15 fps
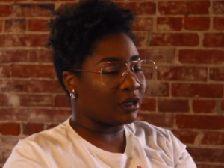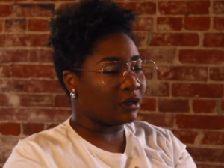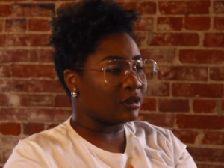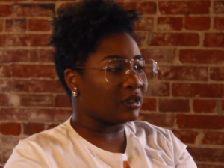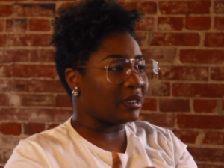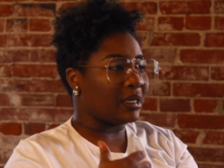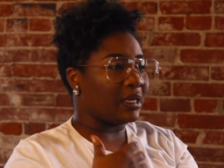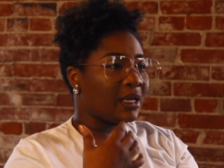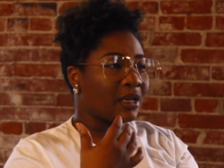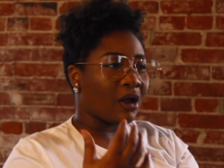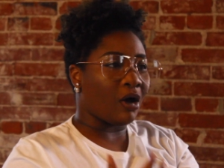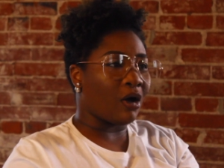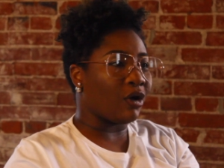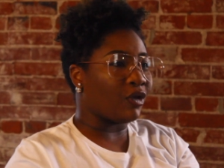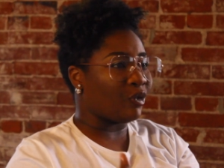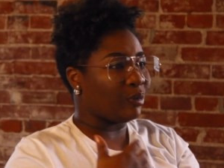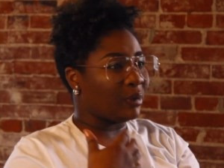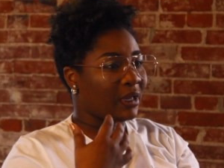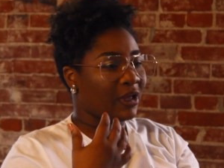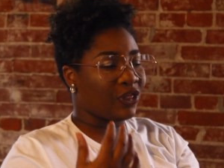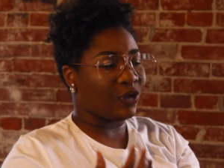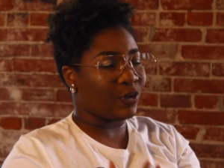to get all
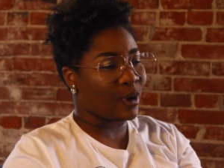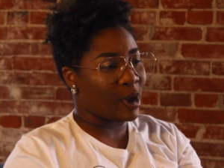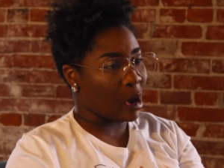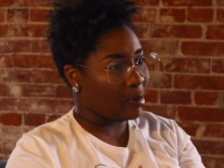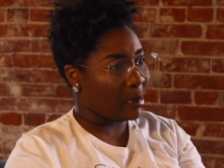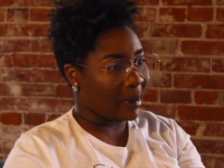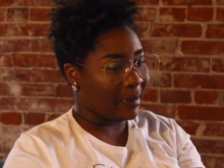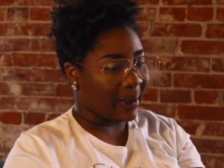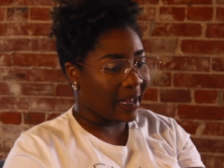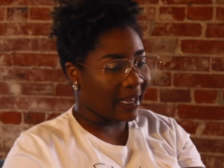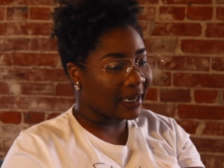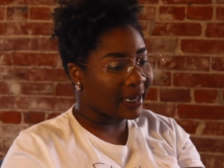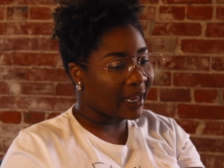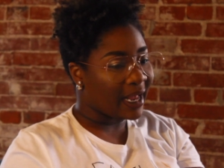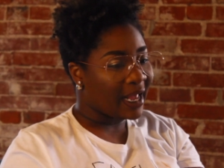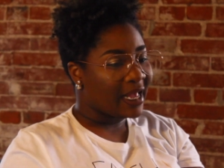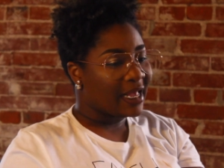the blood throughout my body.